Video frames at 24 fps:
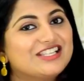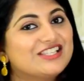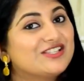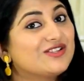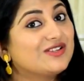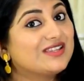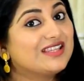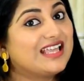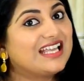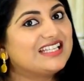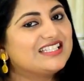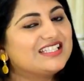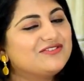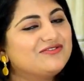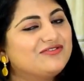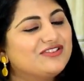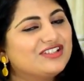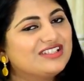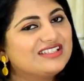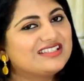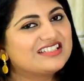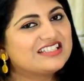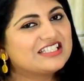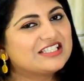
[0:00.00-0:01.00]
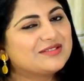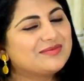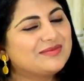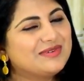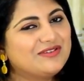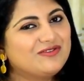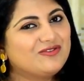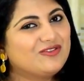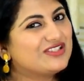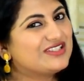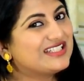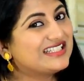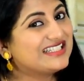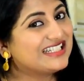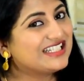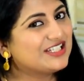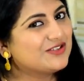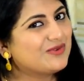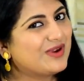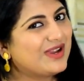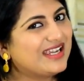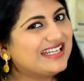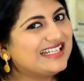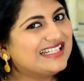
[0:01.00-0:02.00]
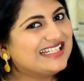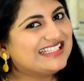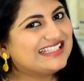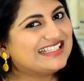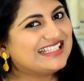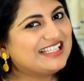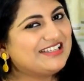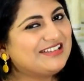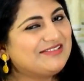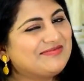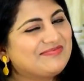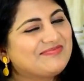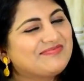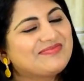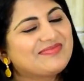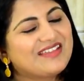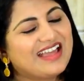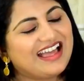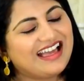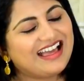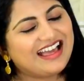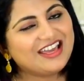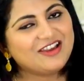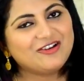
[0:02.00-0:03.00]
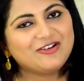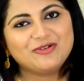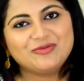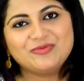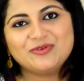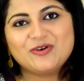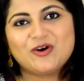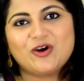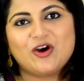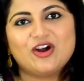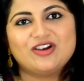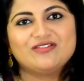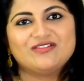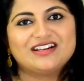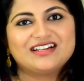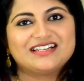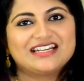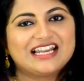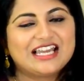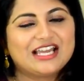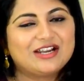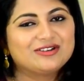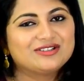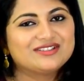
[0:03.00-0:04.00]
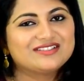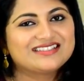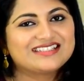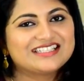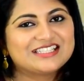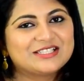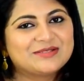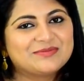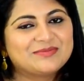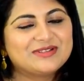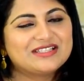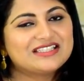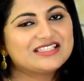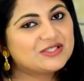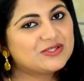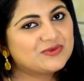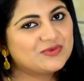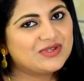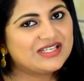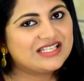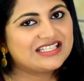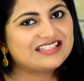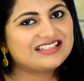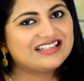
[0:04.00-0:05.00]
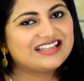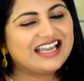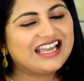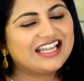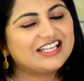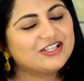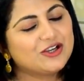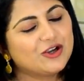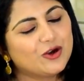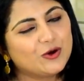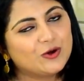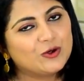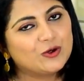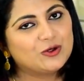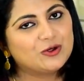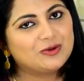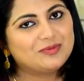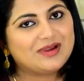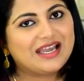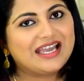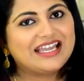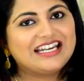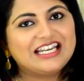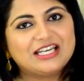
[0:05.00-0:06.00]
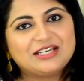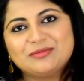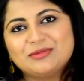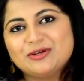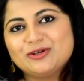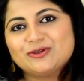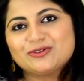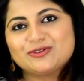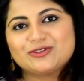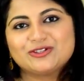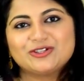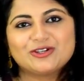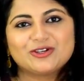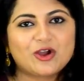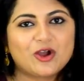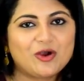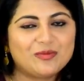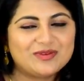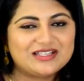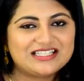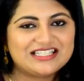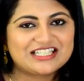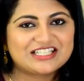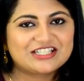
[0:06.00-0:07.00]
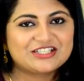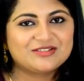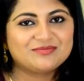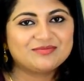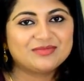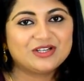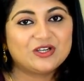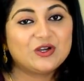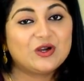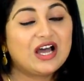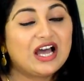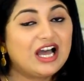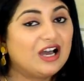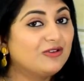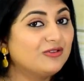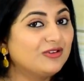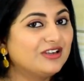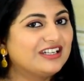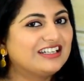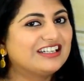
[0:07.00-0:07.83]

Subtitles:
So that's it for this recipe. Wasn't it quite easy? I hope you all will try out this recipe this winter at your home and let me know through the comment section below how it